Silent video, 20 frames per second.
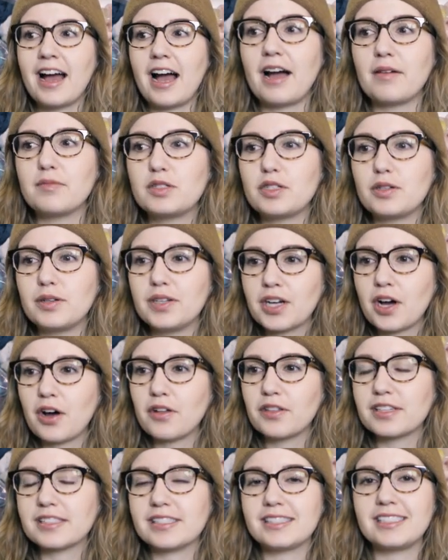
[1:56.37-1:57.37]
I'm doing
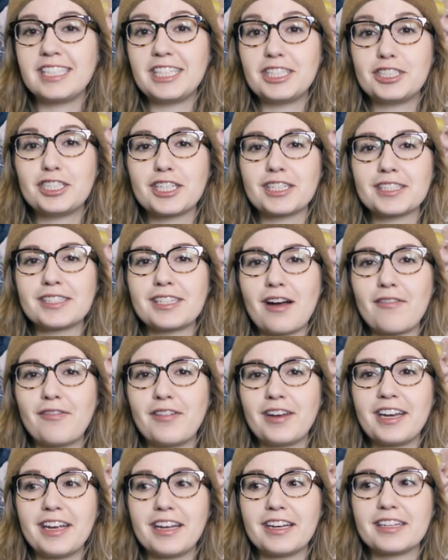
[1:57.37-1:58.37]
all this teaching stuff
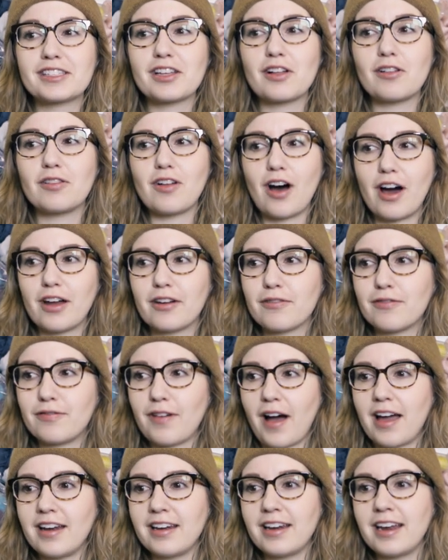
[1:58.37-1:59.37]
and it is a lot of
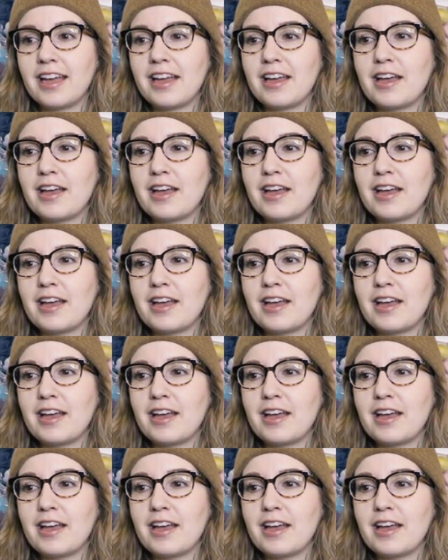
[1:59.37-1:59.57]
fun,